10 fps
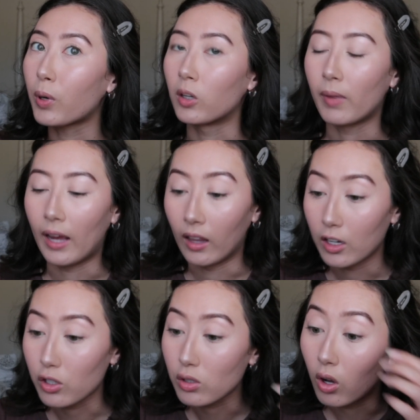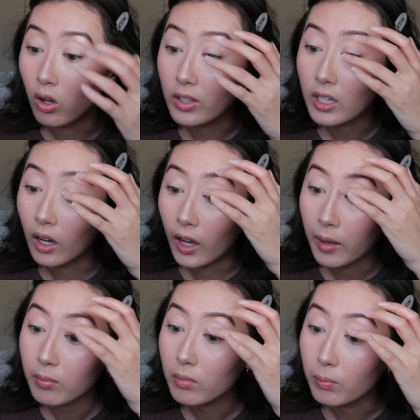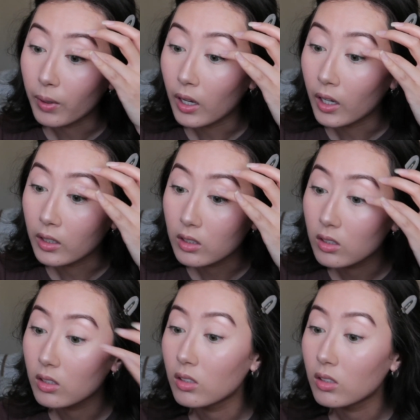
perm my eyelashes all the time, but